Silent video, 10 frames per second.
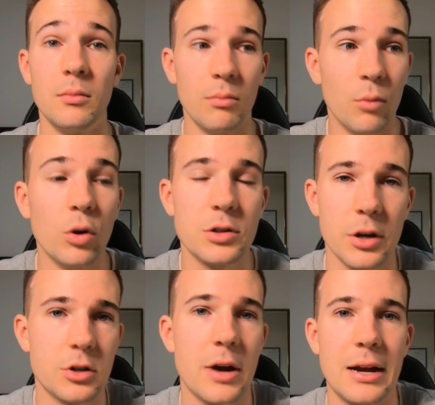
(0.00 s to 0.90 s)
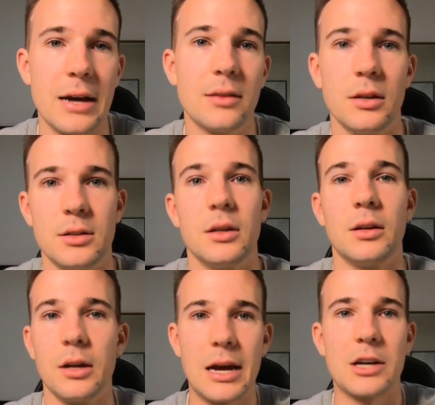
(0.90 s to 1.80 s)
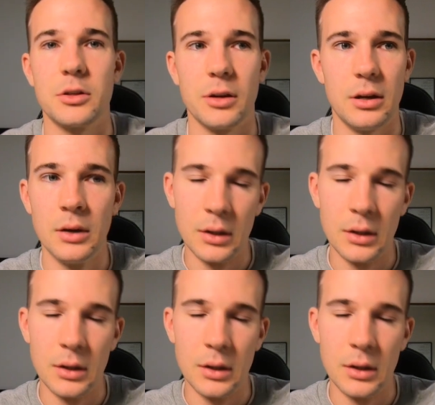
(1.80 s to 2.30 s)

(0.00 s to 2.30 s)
more so trained athletes that can actually